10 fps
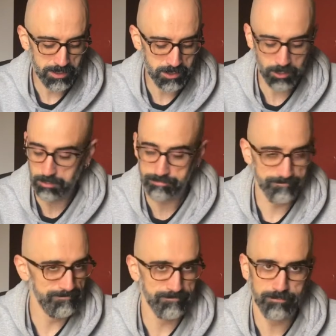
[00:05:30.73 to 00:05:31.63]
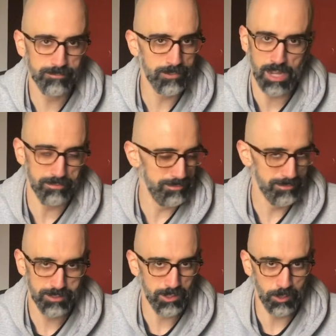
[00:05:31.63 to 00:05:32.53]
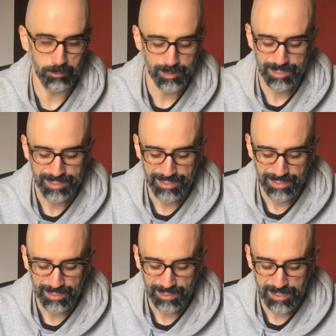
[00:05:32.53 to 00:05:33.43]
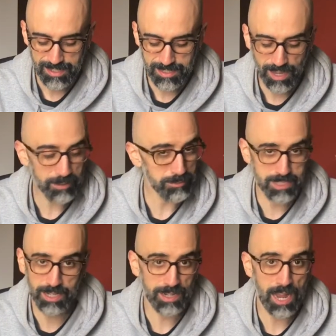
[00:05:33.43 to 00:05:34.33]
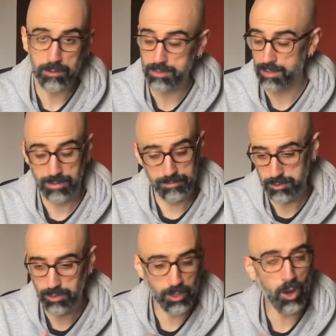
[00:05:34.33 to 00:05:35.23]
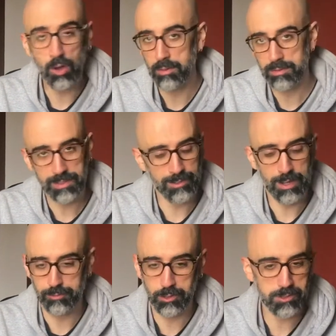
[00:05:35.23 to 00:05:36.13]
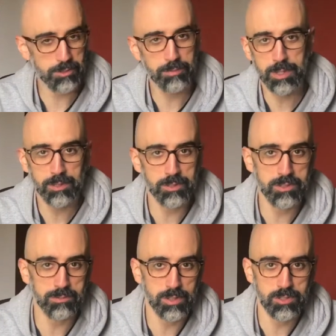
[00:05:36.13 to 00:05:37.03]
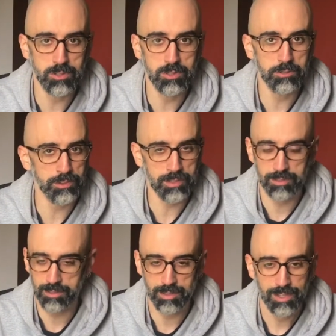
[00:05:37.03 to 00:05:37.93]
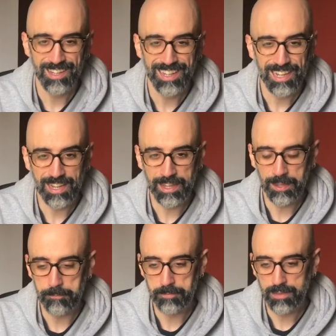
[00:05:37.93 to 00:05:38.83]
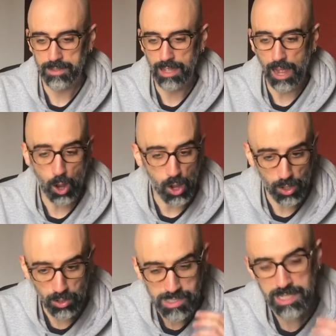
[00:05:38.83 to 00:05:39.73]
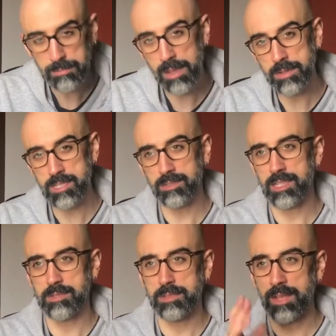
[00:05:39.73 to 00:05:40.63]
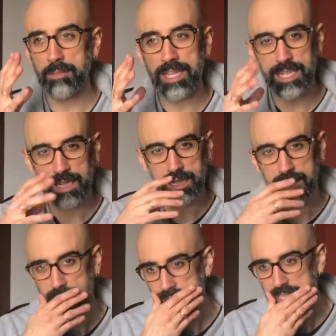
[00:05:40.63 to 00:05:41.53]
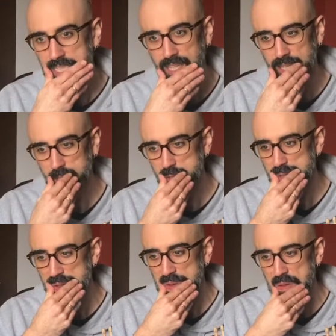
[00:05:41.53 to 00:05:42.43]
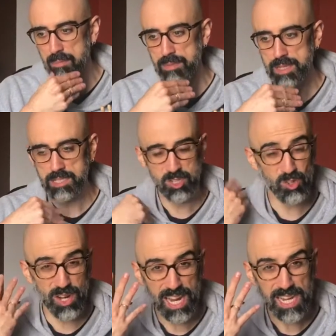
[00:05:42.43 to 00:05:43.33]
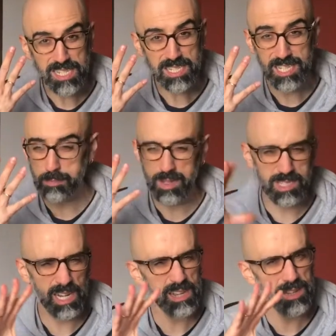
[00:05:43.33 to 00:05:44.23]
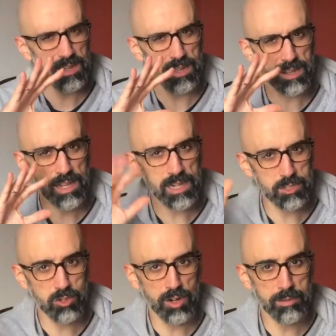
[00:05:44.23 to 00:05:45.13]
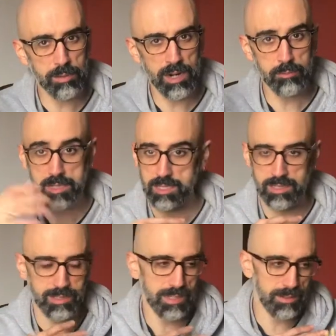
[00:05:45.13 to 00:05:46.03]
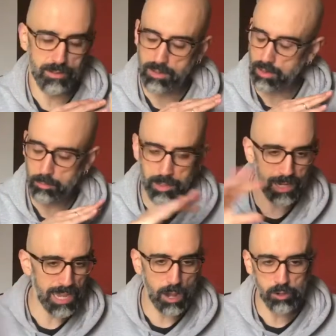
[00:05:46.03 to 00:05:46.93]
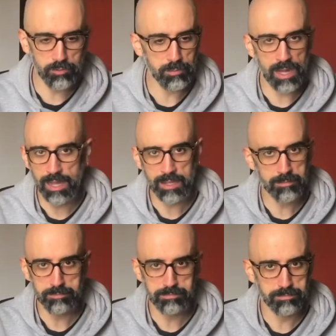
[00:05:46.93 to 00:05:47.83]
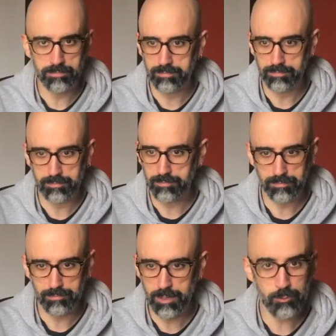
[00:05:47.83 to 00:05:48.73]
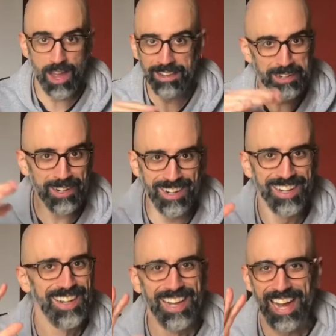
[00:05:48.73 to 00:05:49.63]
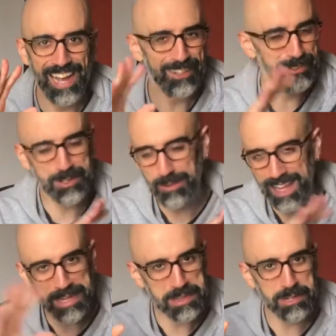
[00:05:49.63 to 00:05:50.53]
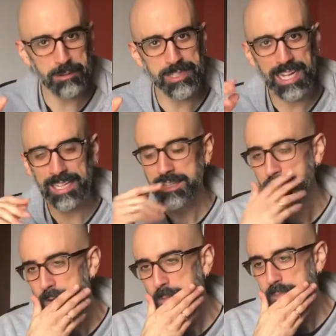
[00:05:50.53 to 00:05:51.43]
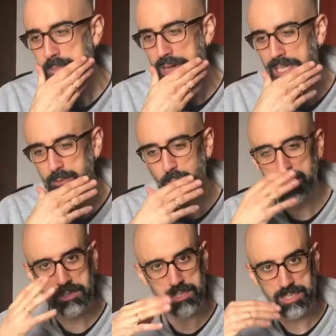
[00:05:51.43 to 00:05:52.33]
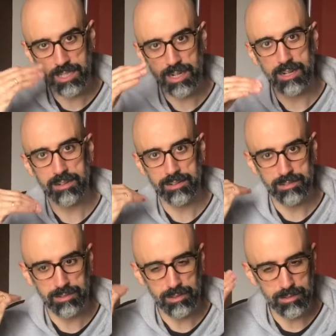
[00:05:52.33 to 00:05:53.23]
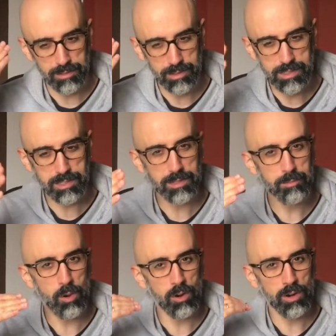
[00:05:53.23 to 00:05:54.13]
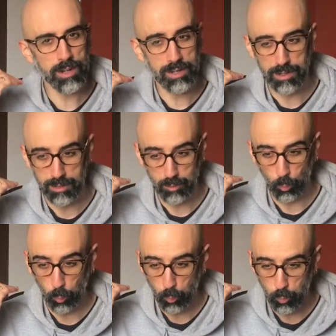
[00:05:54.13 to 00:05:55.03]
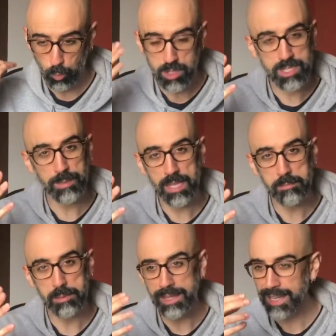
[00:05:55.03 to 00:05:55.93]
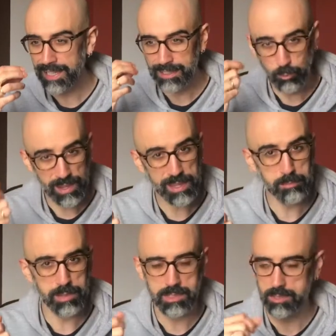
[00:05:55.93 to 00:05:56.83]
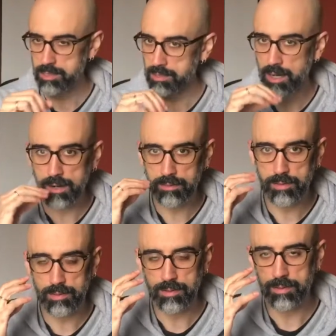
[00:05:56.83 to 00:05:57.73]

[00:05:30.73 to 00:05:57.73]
So, well, you know, check it out. You can go. You have tons of video on YouTube, and honestly, maybe sometimes in the beginning it can be strange, especially the electronic part, which is completely out of my radar. I don't know anything about that. But once you start listening more and watching him play and the way he plays, you start